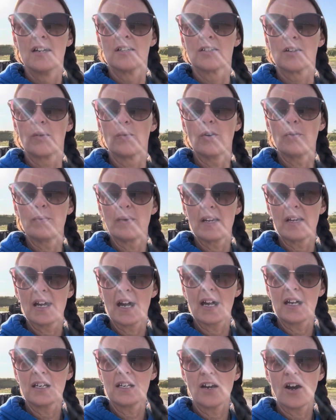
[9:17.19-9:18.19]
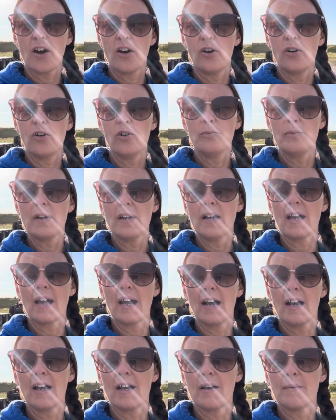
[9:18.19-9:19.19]
So we'll be headed home,
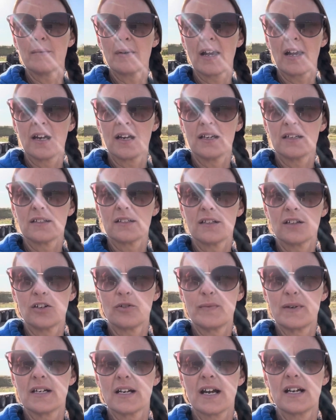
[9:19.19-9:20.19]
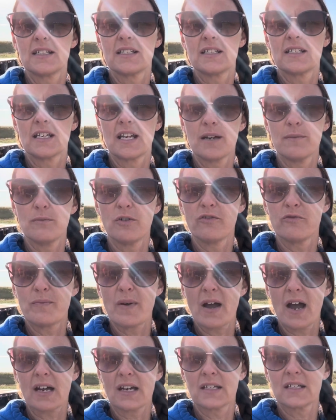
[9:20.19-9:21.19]
and it'll be nice to get moved
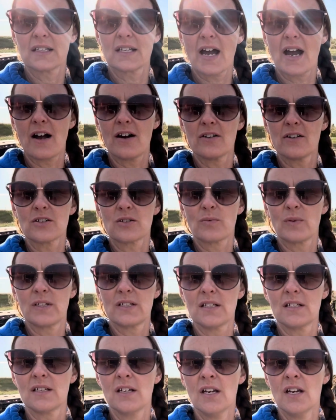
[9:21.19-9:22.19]
back into the house. We did